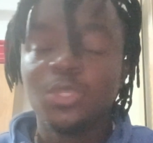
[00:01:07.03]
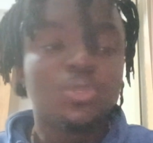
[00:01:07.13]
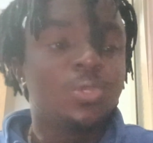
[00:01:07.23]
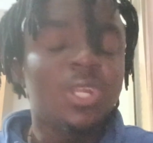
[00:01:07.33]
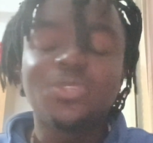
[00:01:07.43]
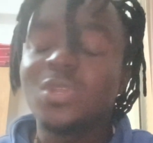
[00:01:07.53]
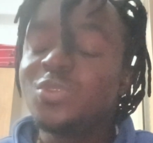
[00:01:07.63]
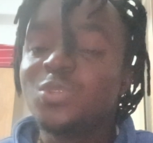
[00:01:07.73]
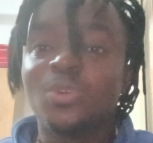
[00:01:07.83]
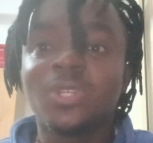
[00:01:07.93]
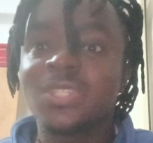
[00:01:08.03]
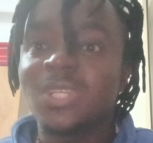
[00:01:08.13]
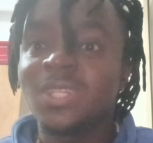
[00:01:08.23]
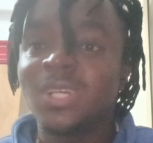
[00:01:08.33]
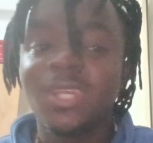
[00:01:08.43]
So that's why you need to
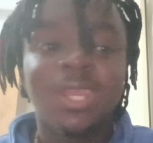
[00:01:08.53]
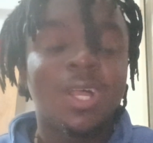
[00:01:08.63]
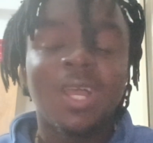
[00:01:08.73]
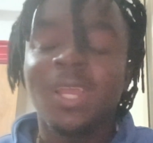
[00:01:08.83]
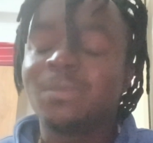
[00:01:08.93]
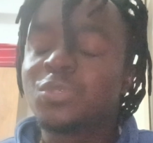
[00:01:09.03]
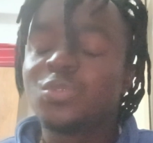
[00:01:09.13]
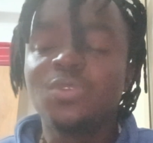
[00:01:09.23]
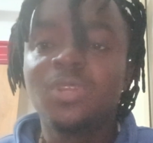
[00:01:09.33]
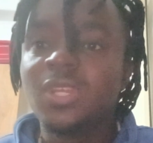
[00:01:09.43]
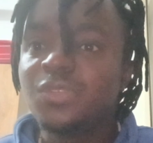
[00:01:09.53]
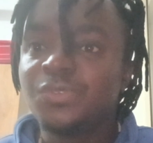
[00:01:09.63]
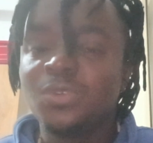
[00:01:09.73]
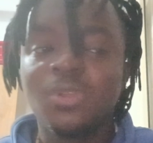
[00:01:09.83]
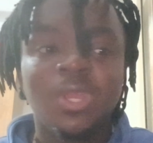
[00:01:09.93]
understand that I am so
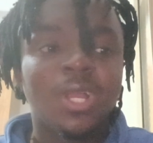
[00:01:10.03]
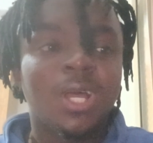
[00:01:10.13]
grateful,